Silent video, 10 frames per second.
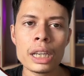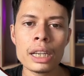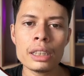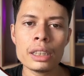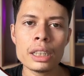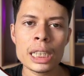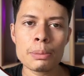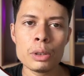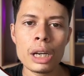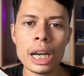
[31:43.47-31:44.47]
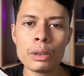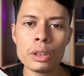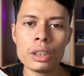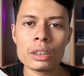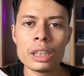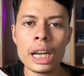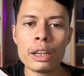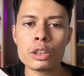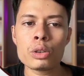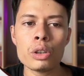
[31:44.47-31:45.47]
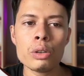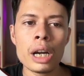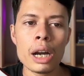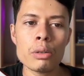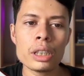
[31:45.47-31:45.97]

And in the next video I will show you how